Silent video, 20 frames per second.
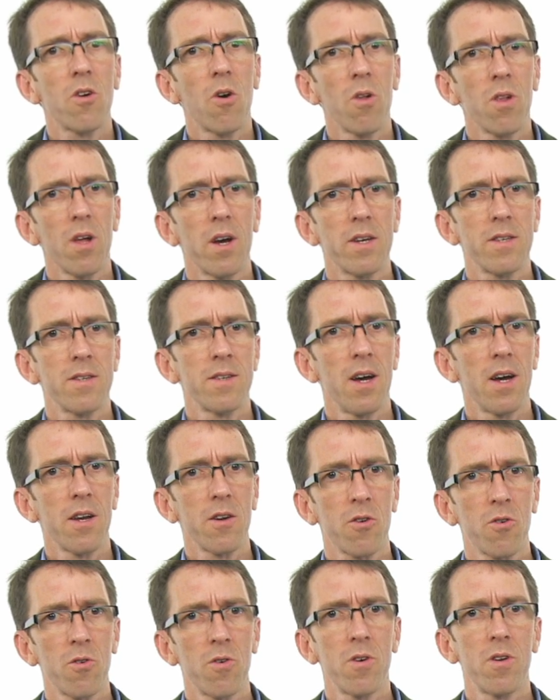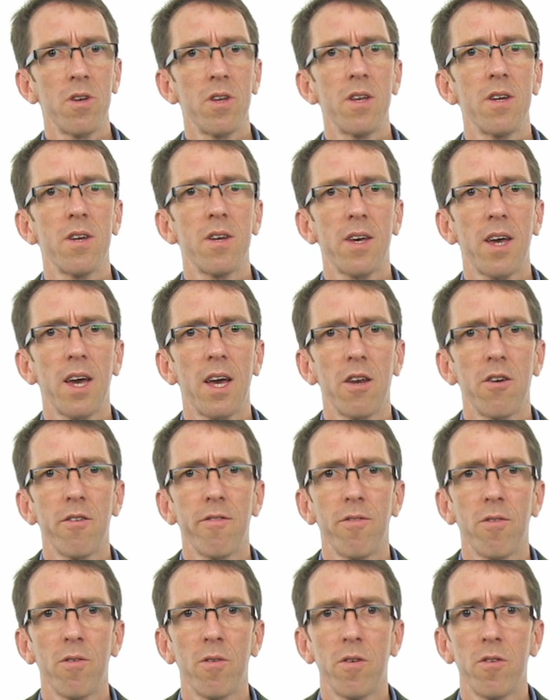coli is not a good
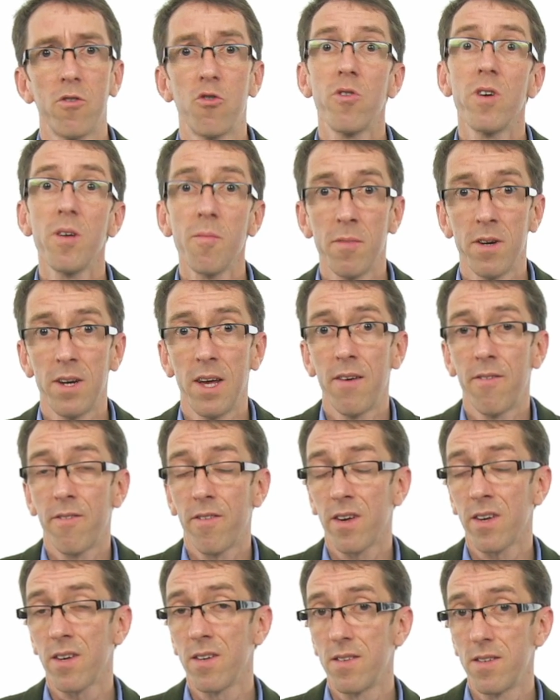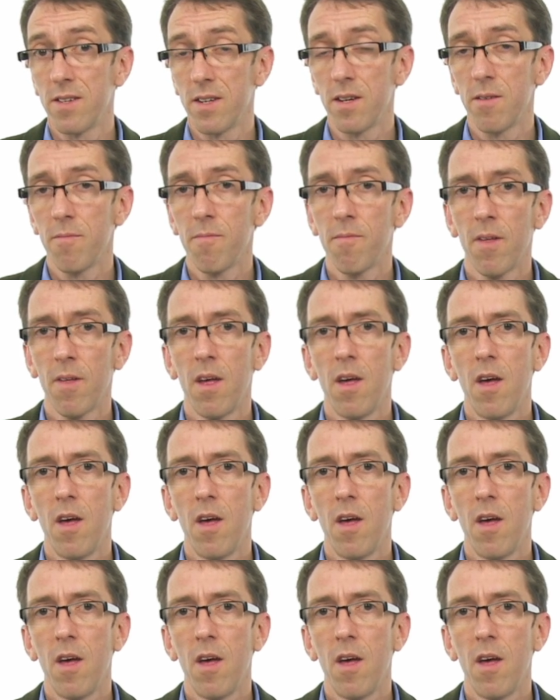indicator for treatment efficacy.